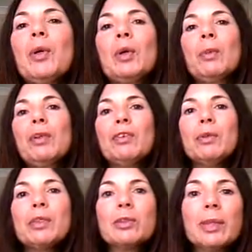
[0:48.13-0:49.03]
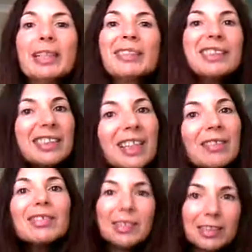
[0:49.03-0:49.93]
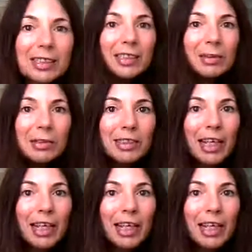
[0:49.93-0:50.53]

I work with use around 7 systems